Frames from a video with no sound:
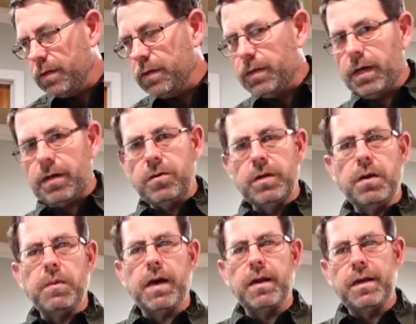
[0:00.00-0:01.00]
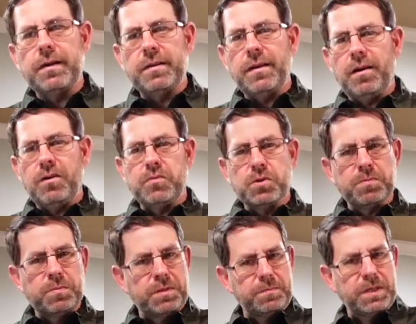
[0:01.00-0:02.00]
not only am I not law
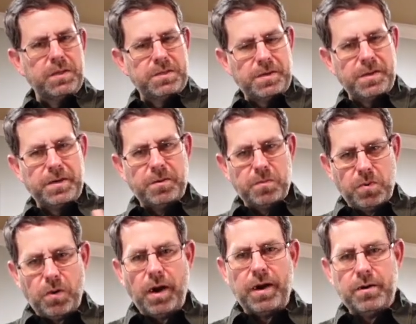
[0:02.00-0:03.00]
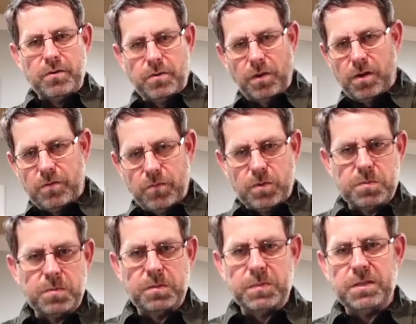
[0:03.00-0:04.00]
enforcement, military, or prior law
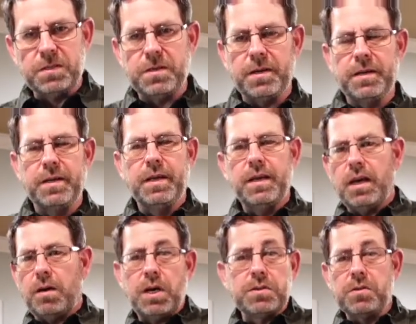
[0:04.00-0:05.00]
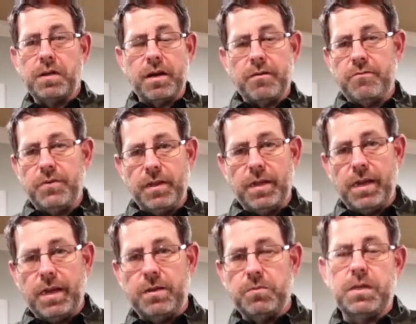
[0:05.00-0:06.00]
enforcement or military, I'm also not
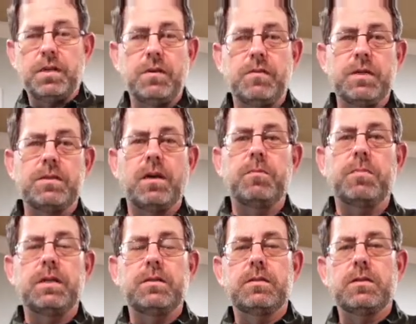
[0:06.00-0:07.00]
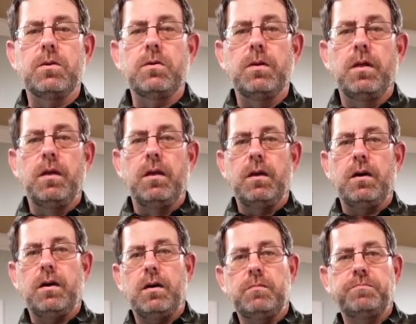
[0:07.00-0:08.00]
affiliated with any of these companies. So
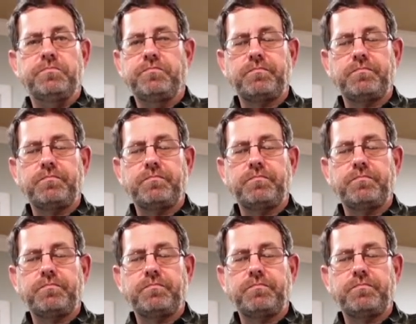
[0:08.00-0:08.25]
I'm